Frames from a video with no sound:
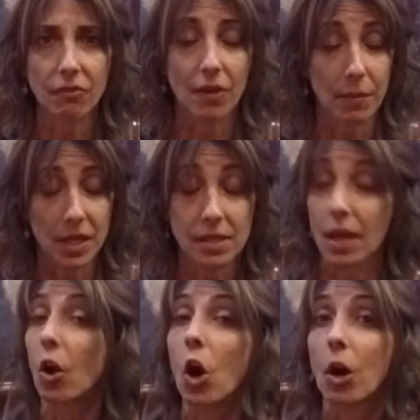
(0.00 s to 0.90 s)
Feminines
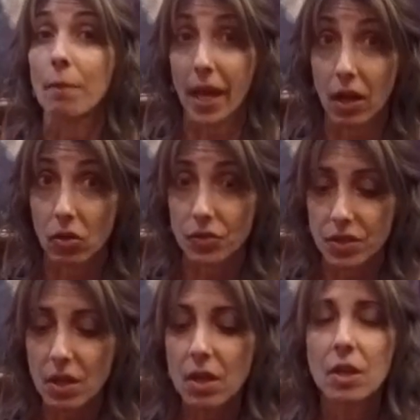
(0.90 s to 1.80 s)
that are males,
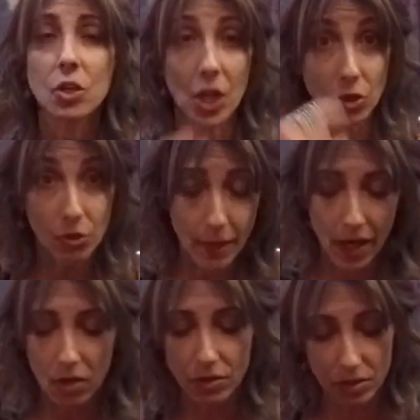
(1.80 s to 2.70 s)
gender
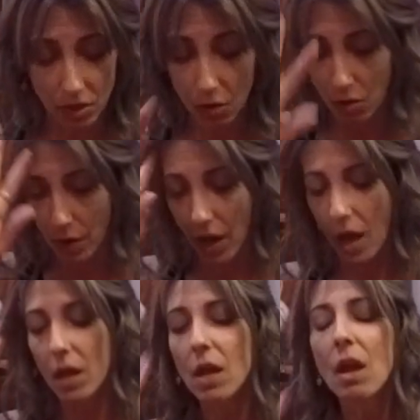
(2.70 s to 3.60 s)
males, so
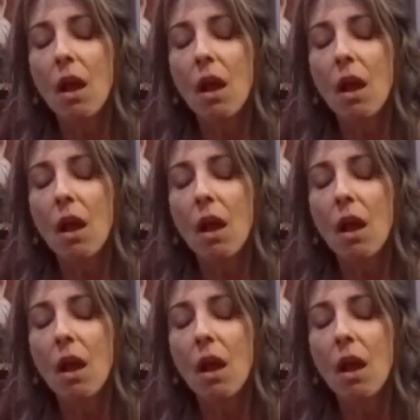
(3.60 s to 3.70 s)
okay.